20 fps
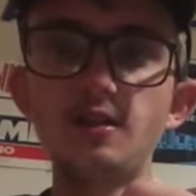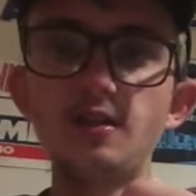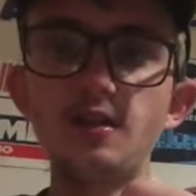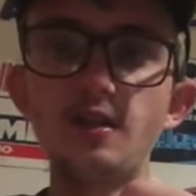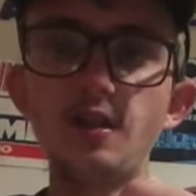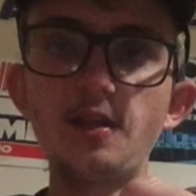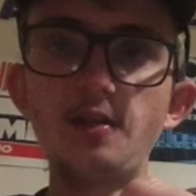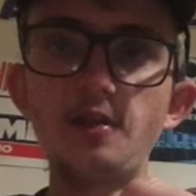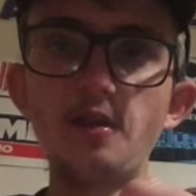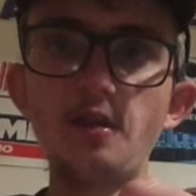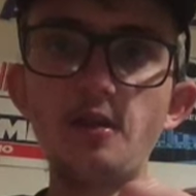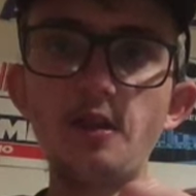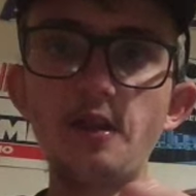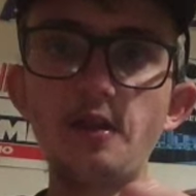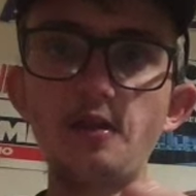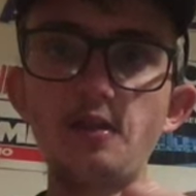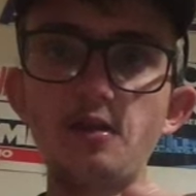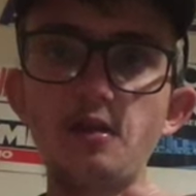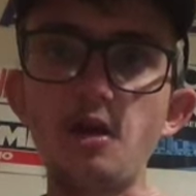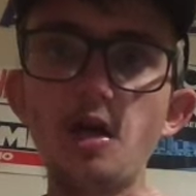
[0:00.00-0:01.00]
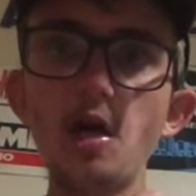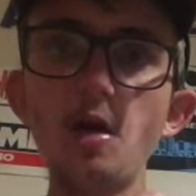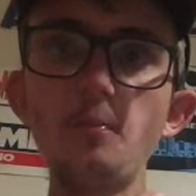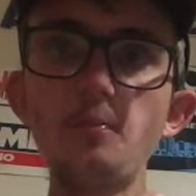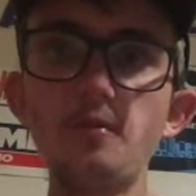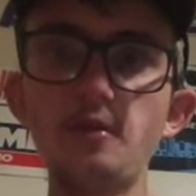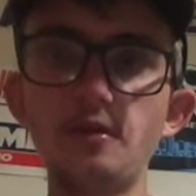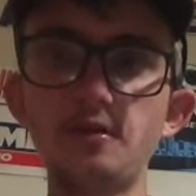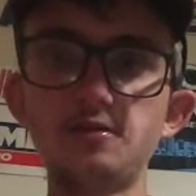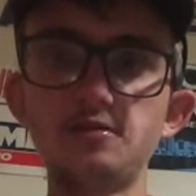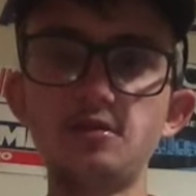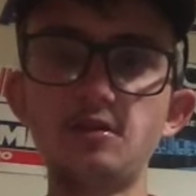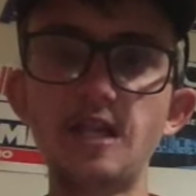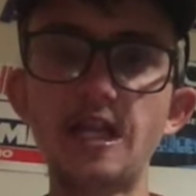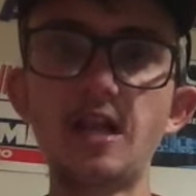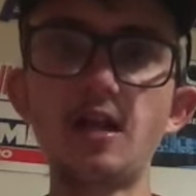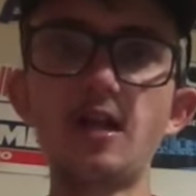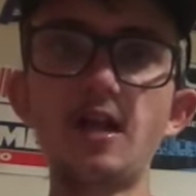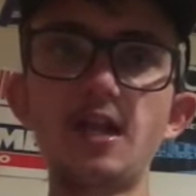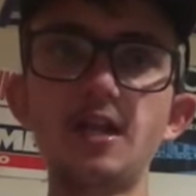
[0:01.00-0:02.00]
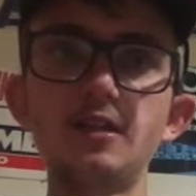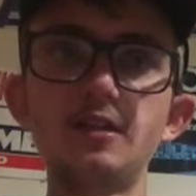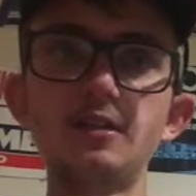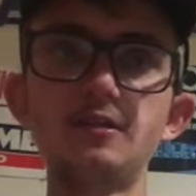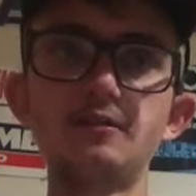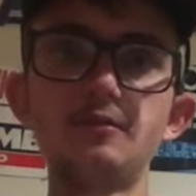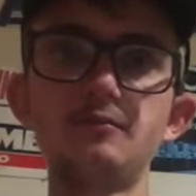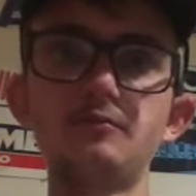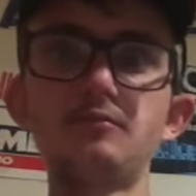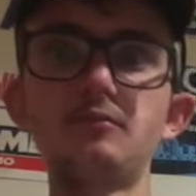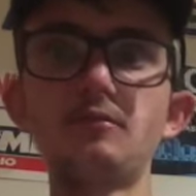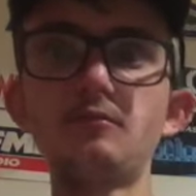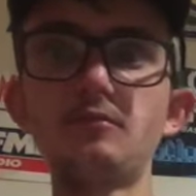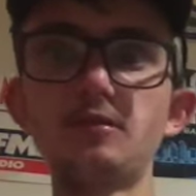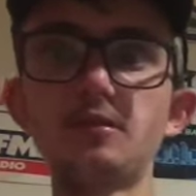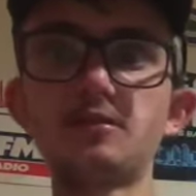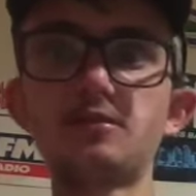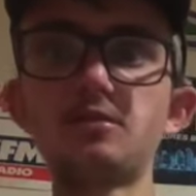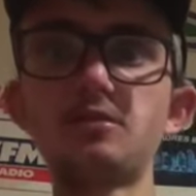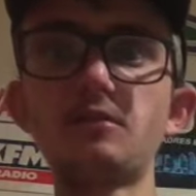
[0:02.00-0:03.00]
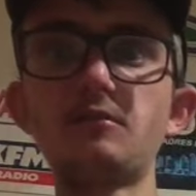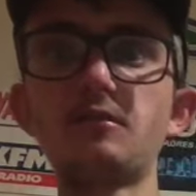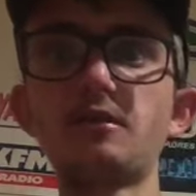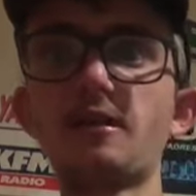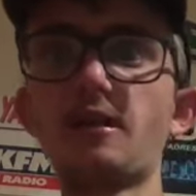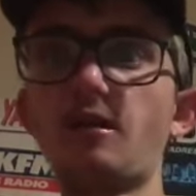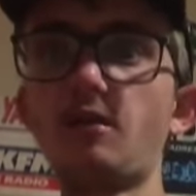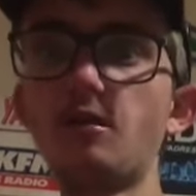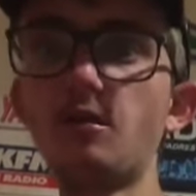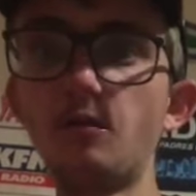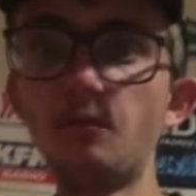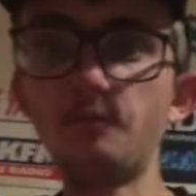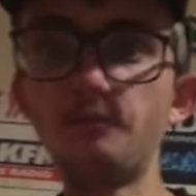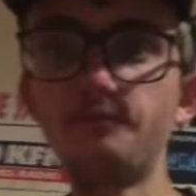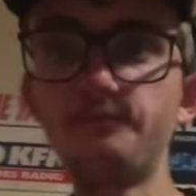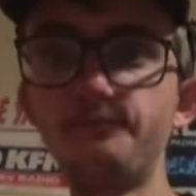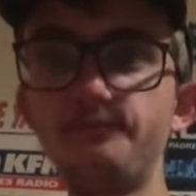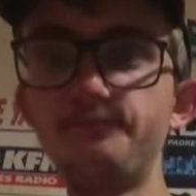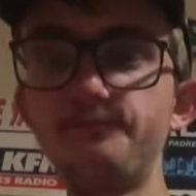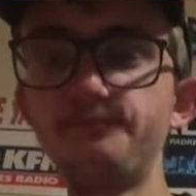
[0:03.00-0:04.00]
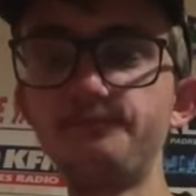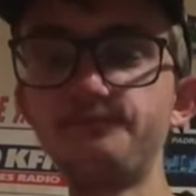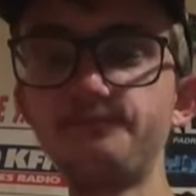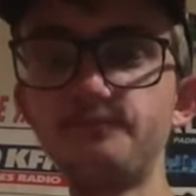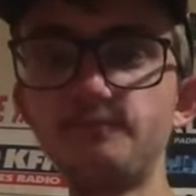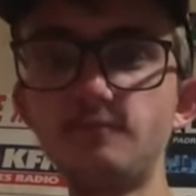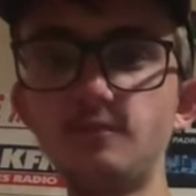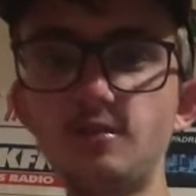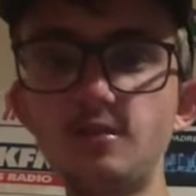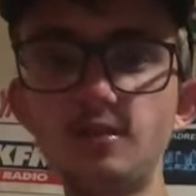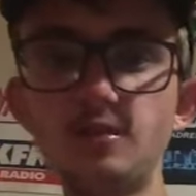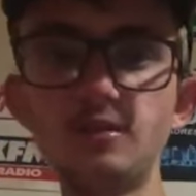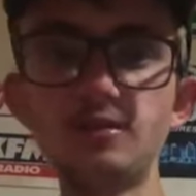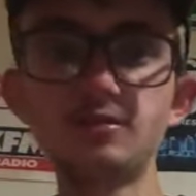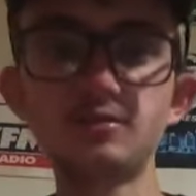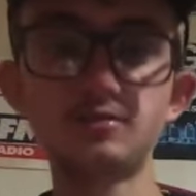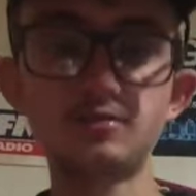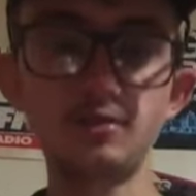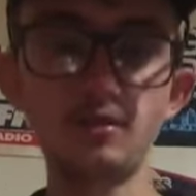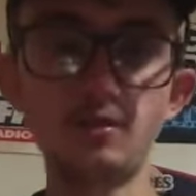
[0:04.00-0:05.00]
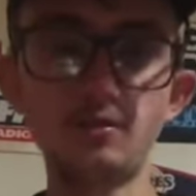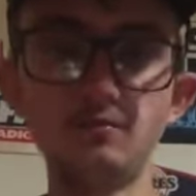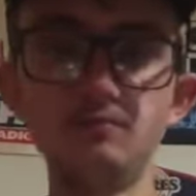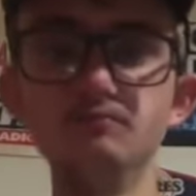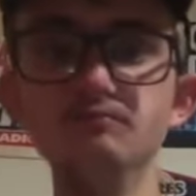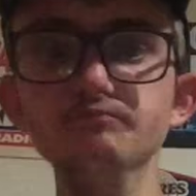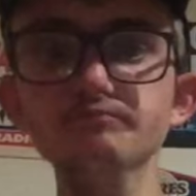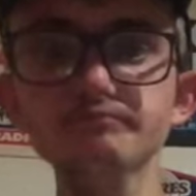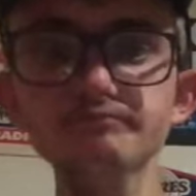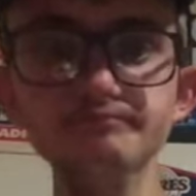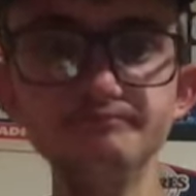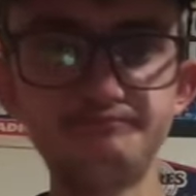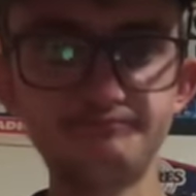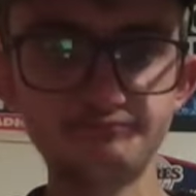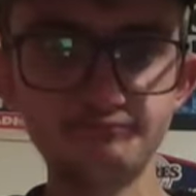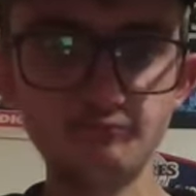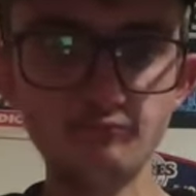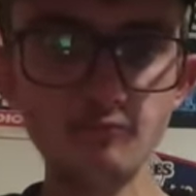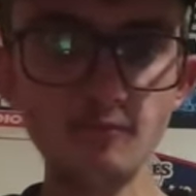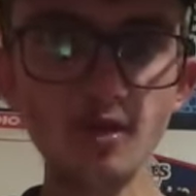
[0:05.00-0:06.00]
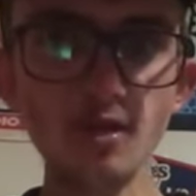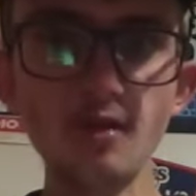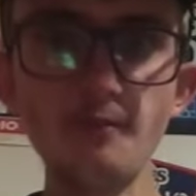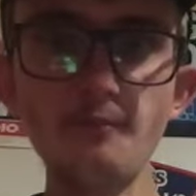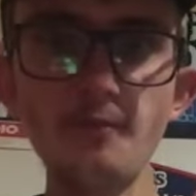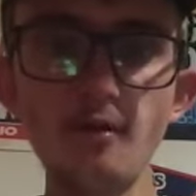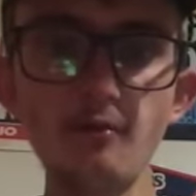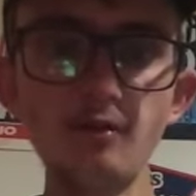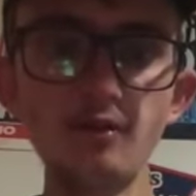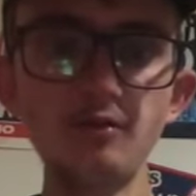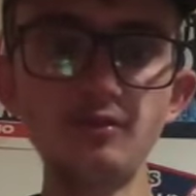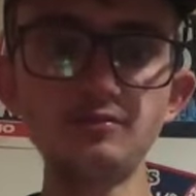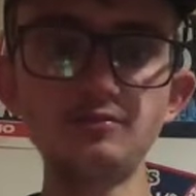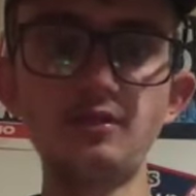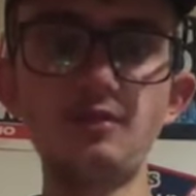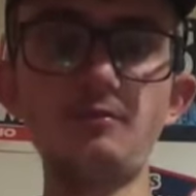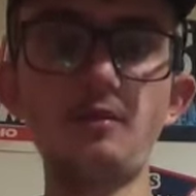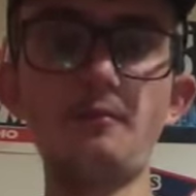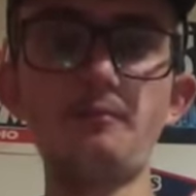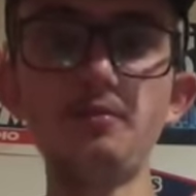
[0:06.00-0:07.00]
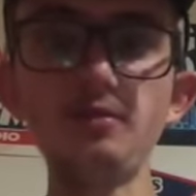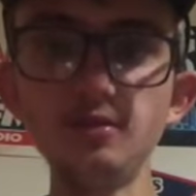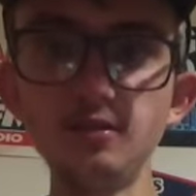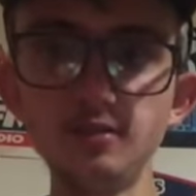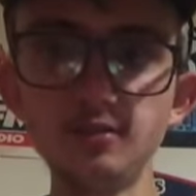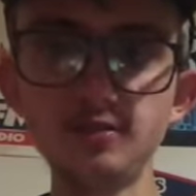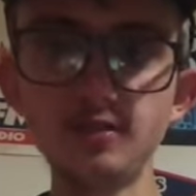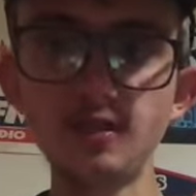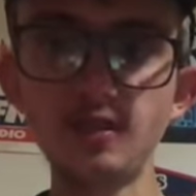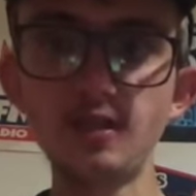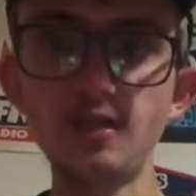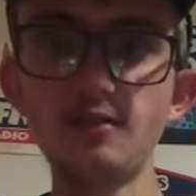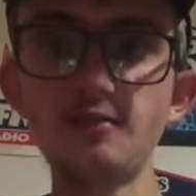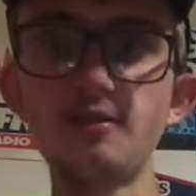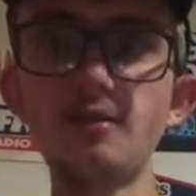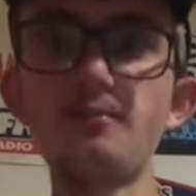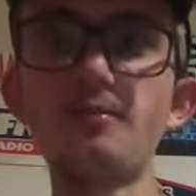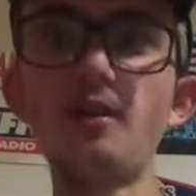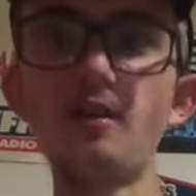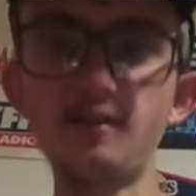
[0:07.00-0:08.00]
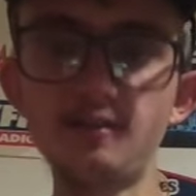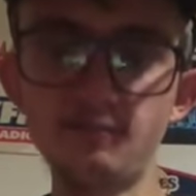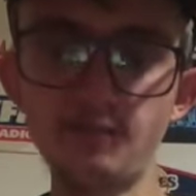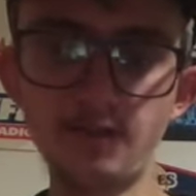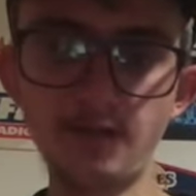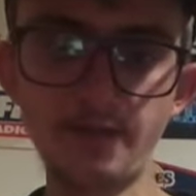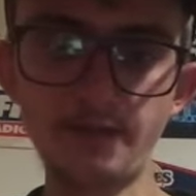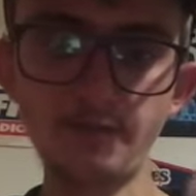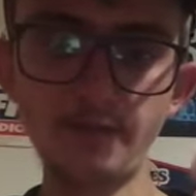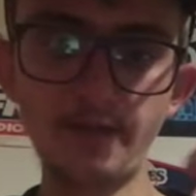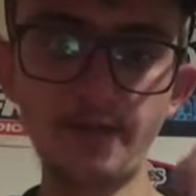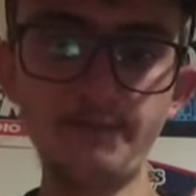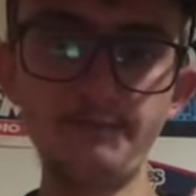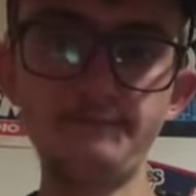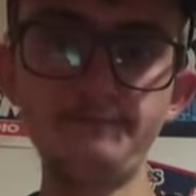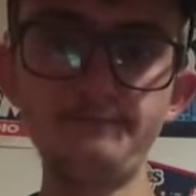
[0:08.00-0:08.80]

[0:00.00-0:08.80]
upload it. So I was like, okay, let me just do that when I got home. So, by the way, on my post, the party made a trade.